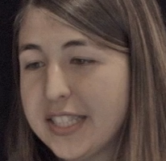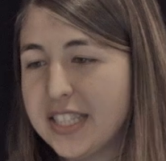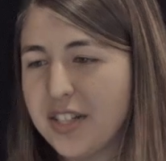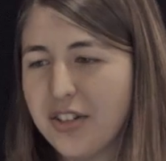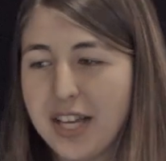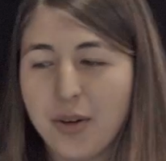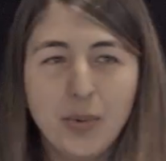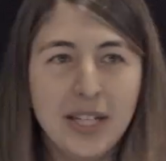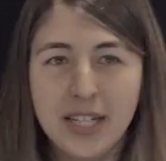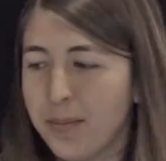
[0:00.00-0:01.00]
that they were like,
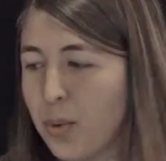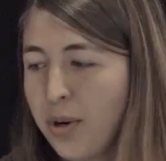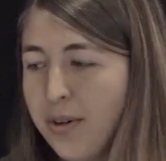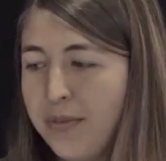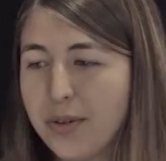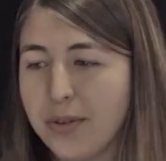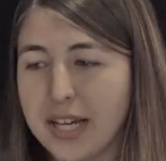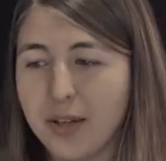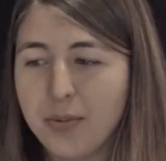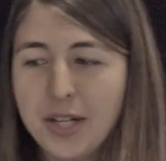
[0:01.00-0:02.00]
we need more of you.
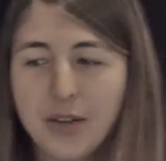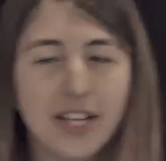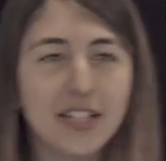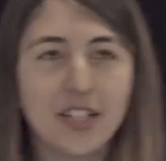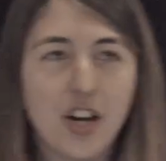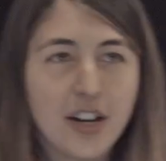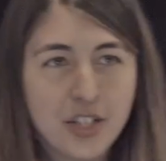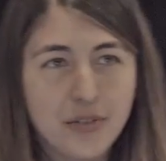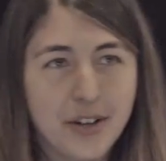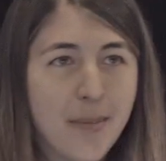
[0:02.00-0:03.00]
Like, we don't get to talk
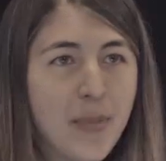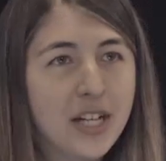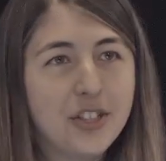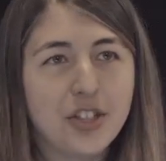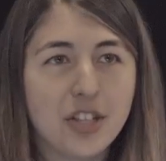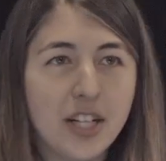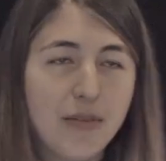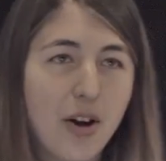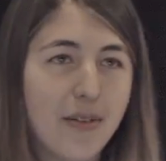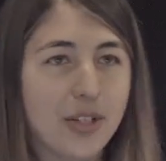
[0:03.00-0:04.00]
to you very much. You're kind
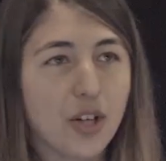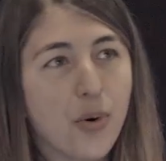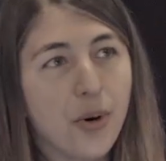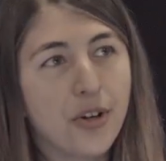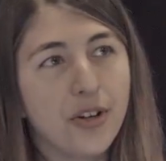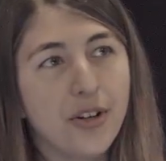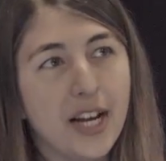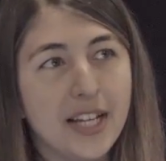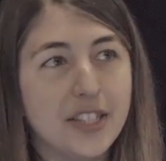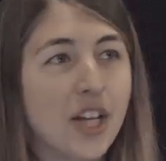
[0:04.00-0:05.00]
of off in a corner,
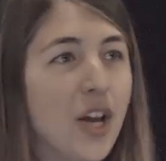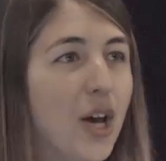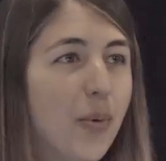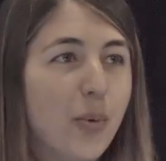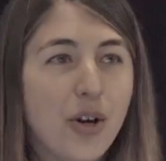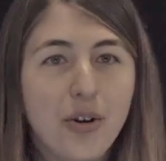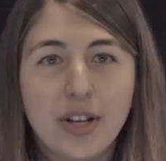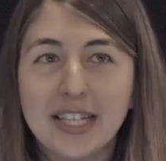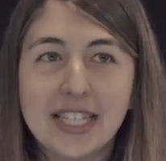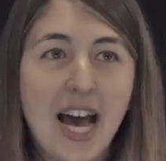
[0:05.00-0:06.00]
and we
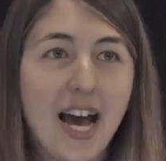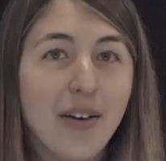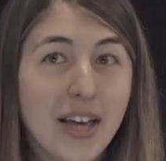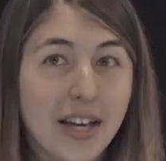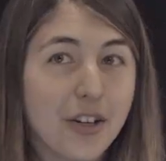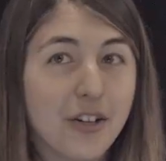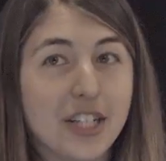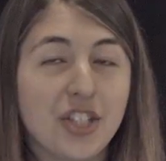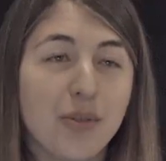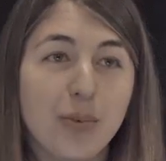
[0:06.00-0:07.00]
don't get to have that
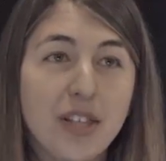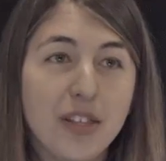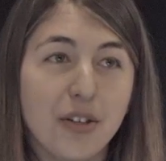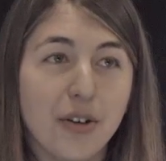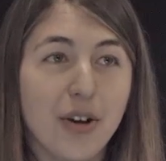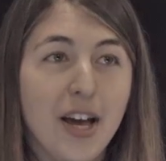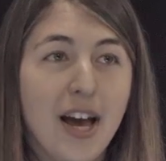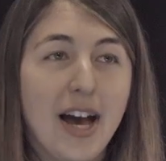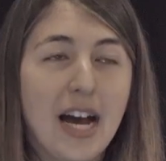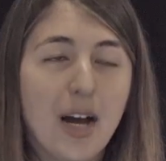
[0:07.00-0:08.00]
iteration with you
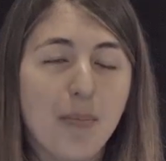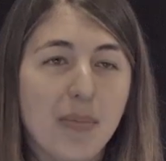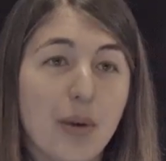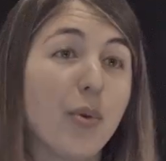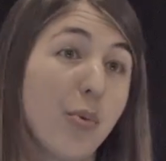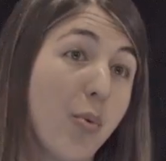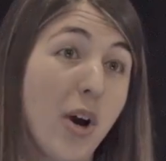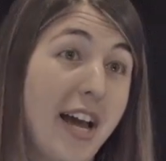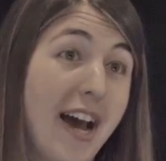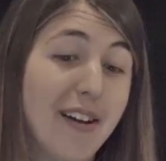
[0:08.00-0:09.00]
that we would
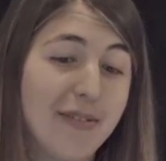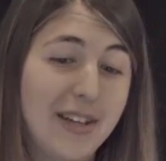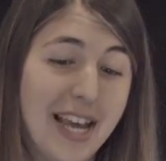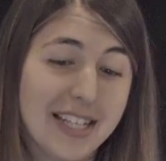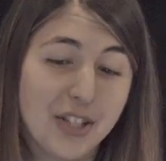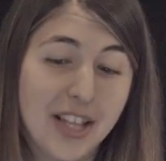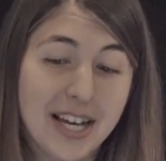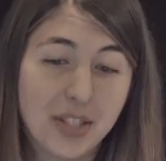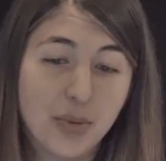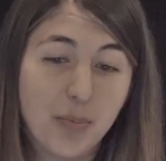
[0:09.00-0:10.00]
want to have. And so
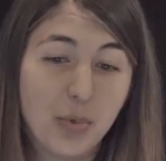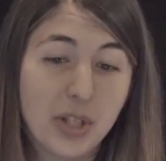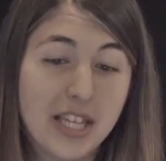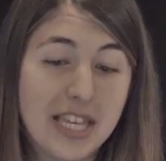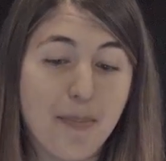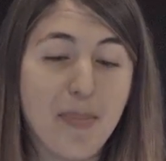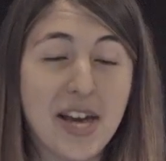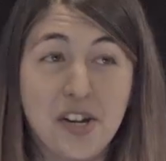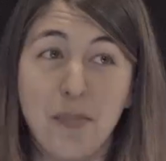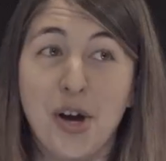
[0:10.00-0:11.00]
that's really the
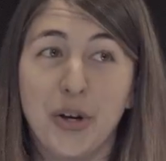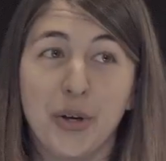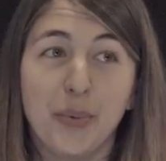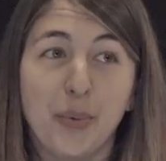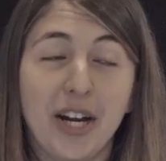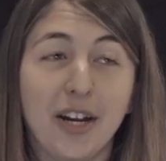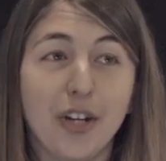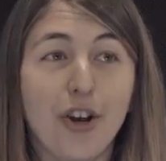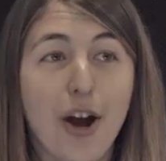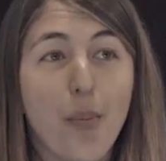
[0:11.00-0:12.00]
embedded model, where
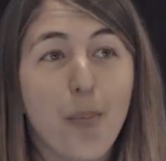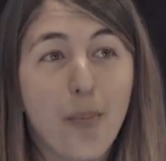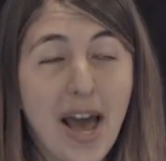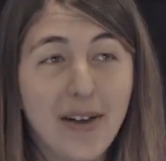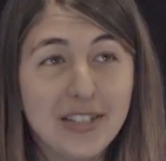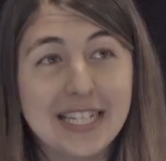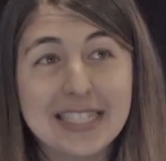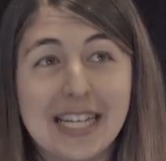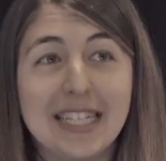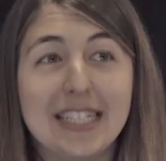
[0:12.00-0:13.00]
you have a
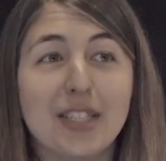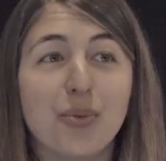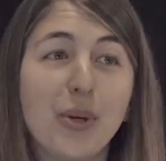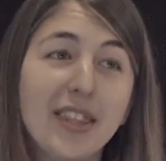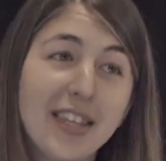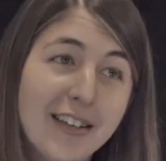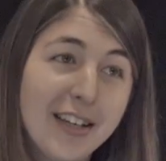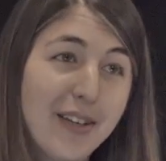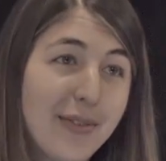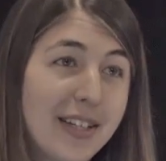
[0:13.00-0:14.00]
data scientist within
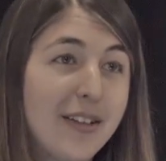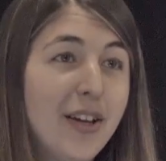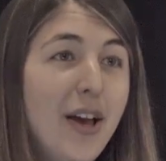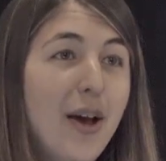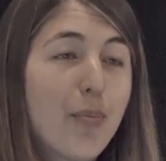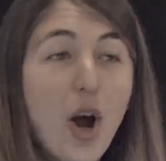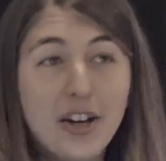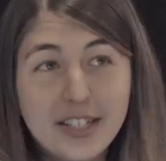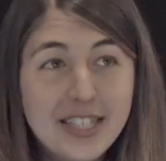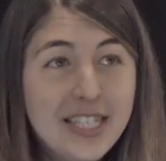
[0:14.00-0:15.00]
a given
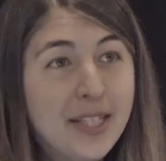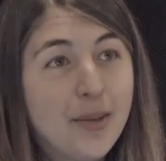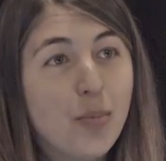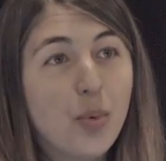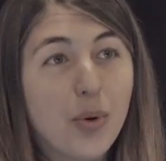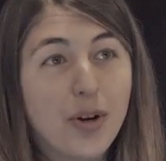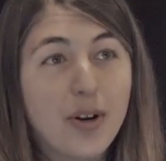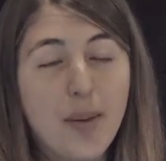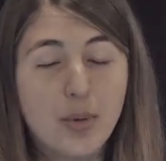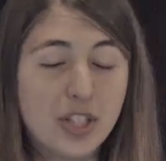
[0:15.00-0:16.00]
product team
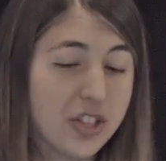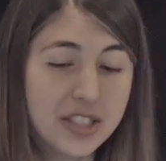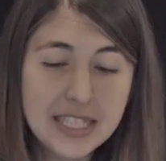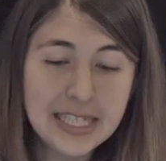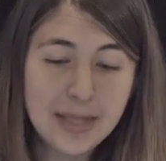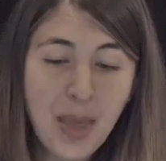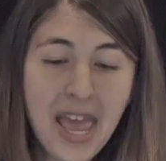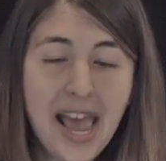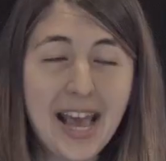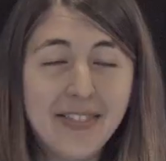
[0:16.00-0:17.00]
or operational team.
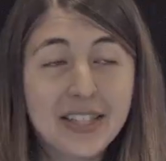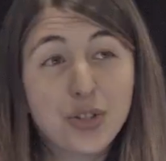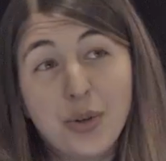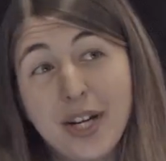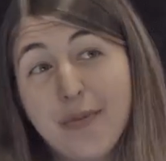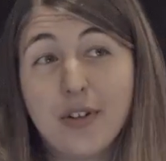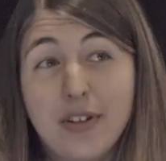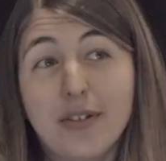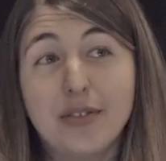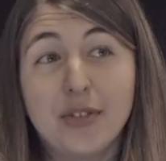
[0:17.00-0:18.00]
And that's great
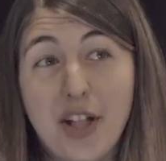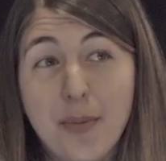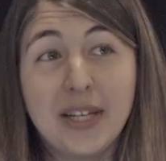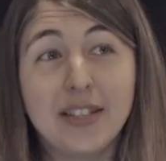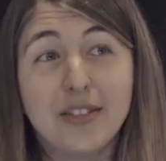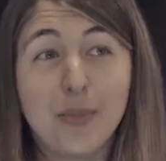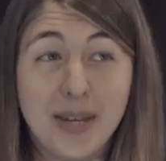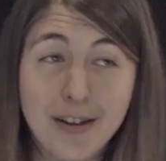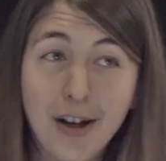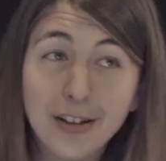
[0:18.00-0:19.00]
for developing
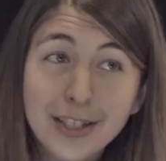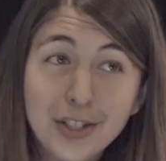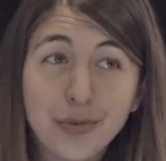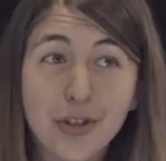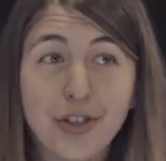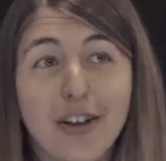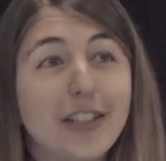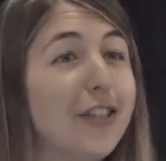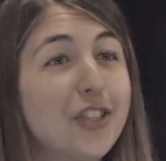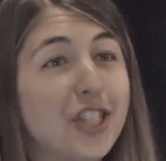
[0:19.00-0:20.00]
domain knowledge, for thought
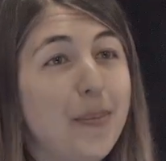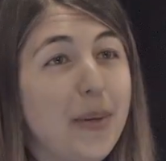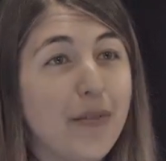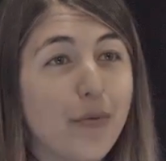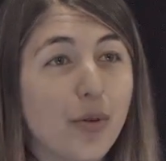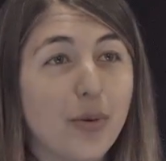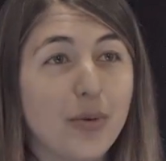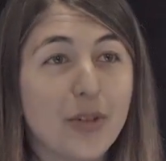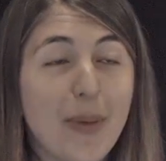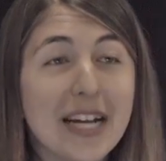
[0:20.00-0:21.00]
leadership, and
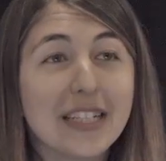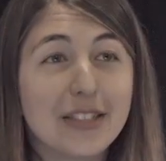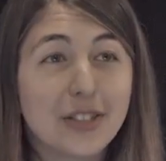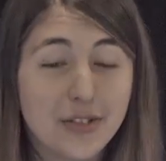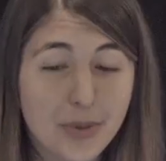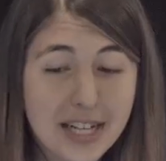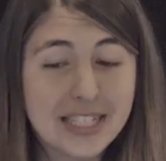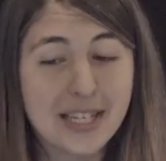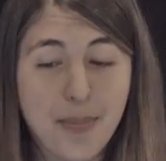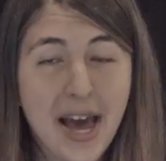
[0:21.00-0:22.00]
for
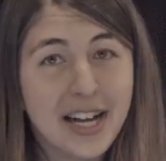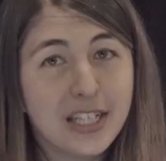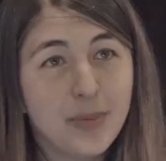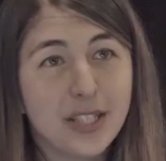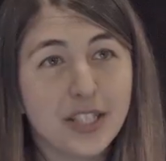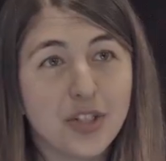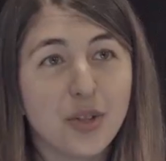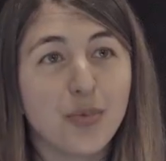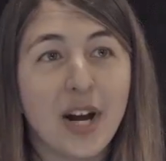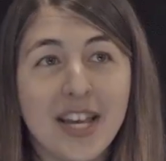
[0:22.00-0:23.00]
direct impact, because
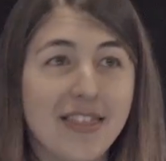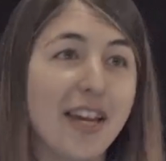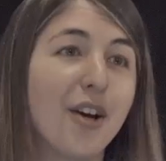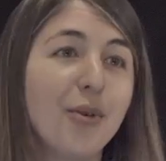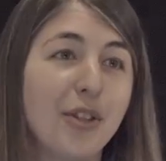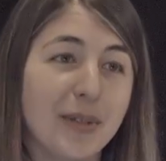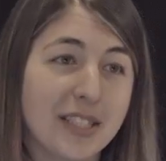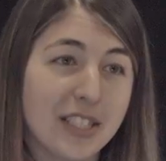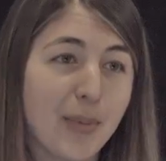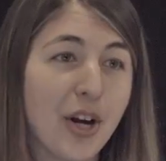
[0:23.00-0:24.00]
you're right there with the
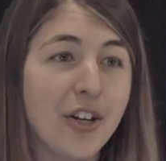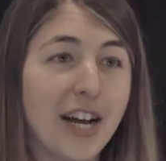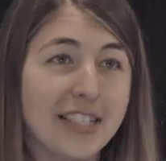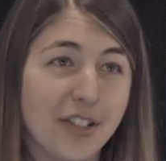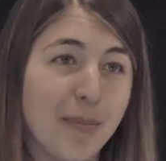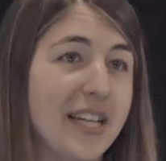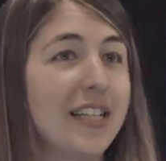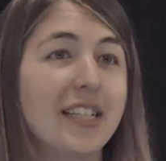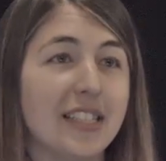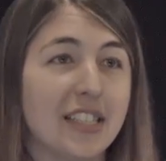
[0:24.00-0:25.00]
business partner as they're
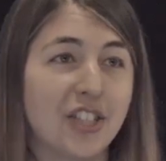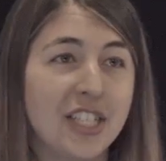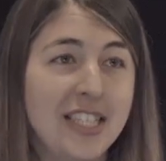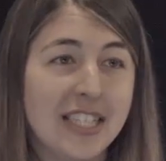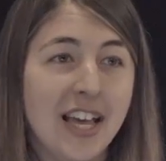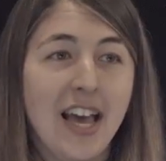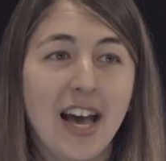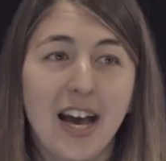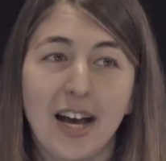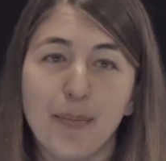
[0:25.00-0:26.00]
making decisions.
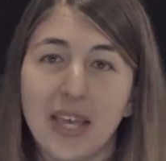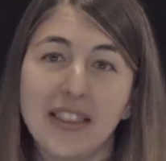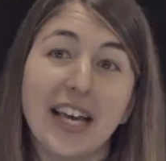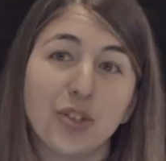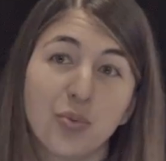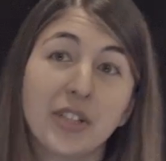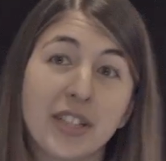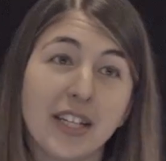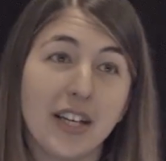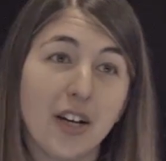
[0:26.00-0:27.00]
And that's
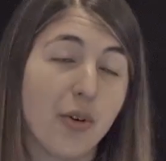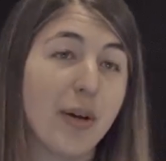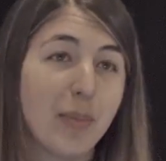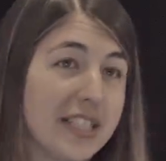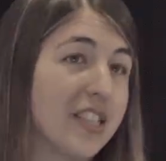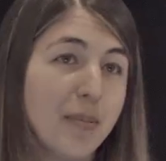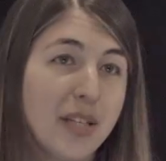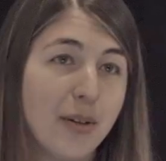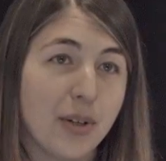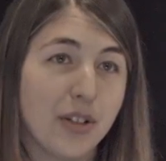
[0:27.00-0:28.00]
really a great place to
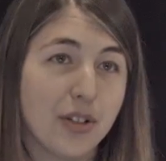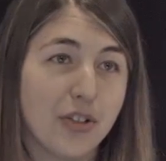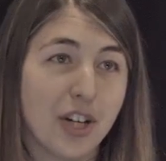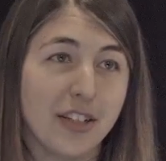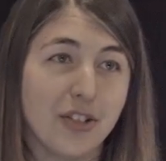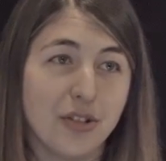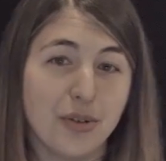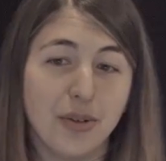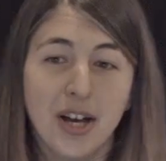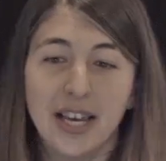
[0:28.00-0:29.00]
be when you're trying
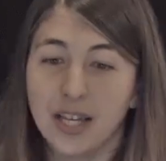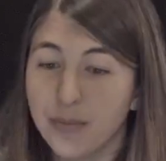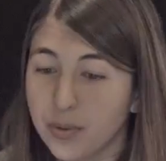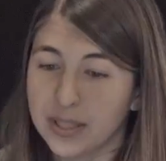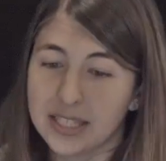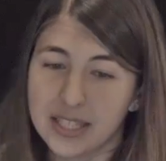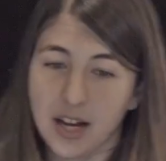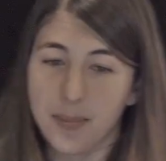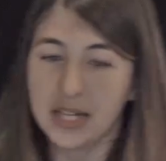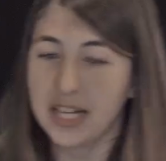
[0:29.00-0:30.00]
to influence the
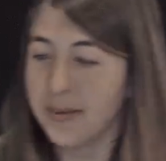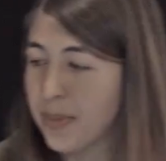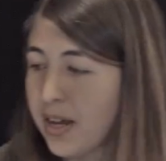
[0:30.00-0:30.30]
company.